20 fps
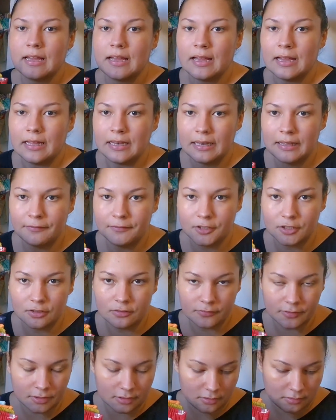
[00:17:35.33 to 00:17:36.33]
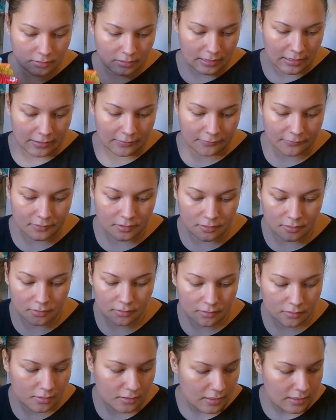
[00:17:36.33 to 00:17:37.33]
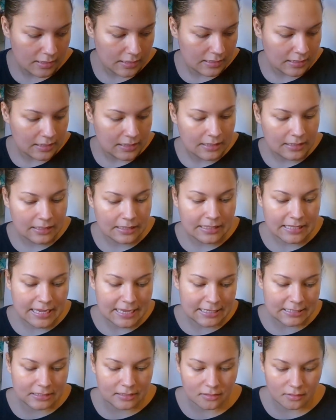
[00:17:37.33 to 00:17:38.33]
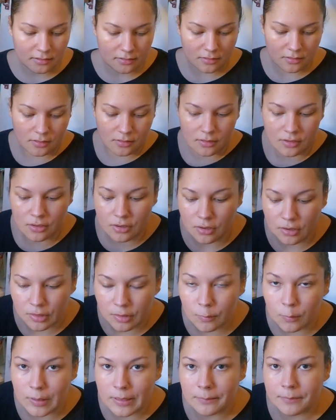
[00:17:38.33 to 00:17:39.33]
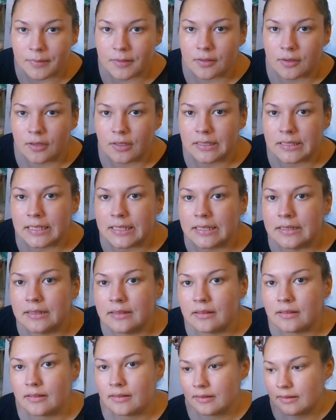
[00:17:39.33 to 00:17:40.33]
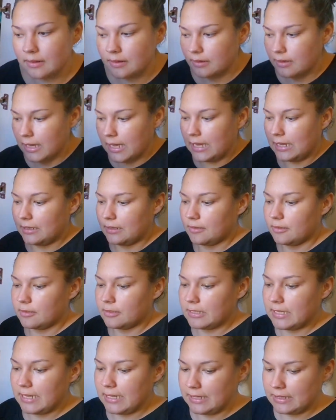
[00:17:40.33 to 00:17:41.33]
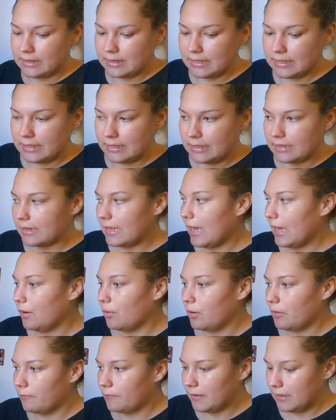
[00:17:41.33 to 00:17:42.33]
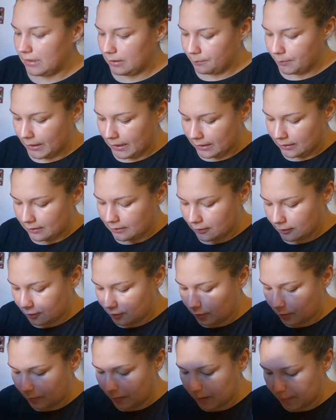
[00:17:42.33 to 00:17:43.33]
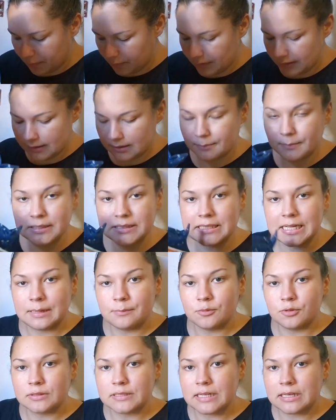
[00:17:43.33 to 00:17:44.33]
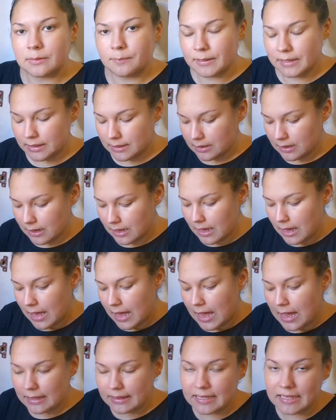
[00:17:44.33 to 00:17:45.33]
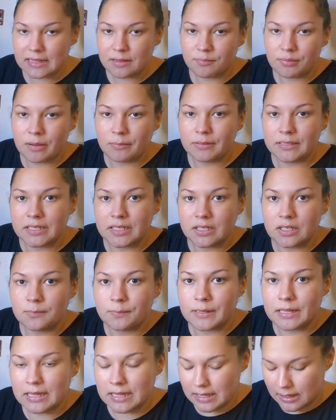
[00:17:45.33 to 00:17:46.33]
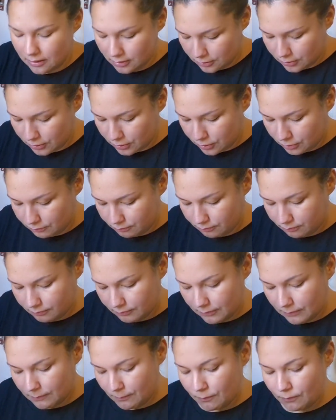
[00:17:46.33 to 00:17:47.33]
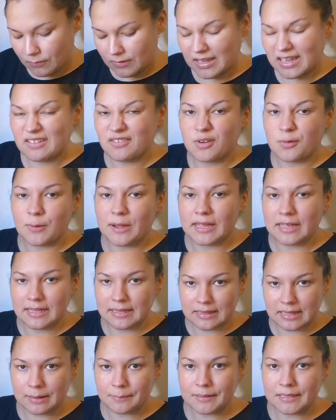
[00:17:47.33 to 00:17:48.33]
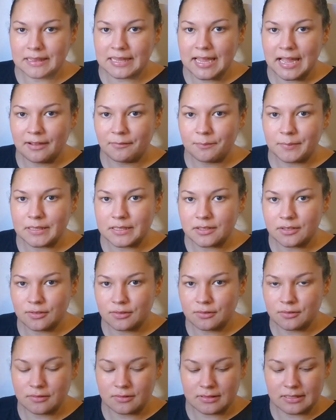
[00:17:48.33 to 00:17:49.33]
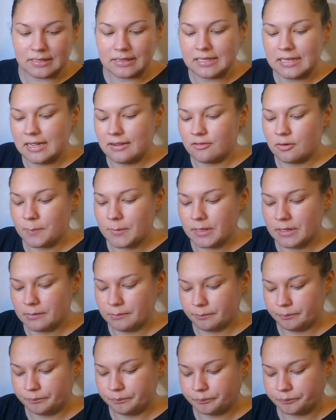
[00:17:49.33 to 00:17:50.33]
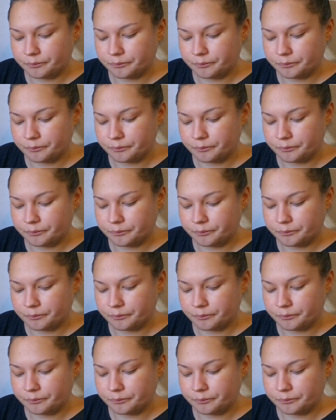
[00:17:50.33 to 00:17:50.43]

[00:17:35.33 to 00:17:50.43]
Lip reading: that are left over after getting the whips condensed and kitted things out of these bags. So I'm going to put this in my Time Hotel bin. These are probably going to be giveaways. I mean, they have been used and they are a bit,